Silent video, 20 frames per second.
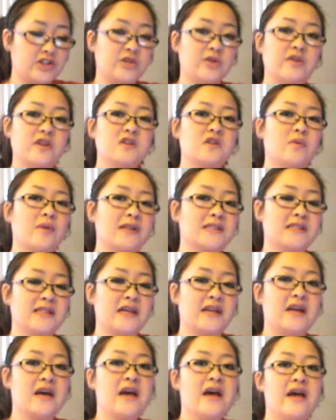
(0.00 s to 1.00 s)
So these are ones
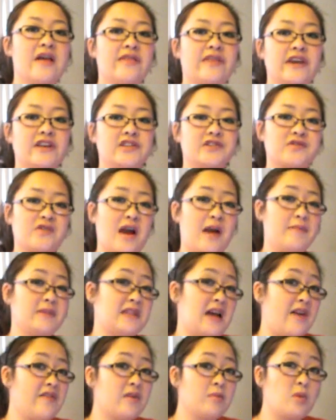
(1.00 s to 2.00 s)
that they describe as
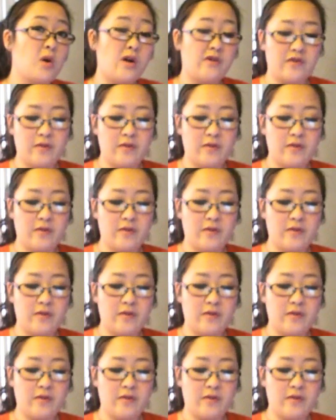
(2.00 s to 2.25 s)
having more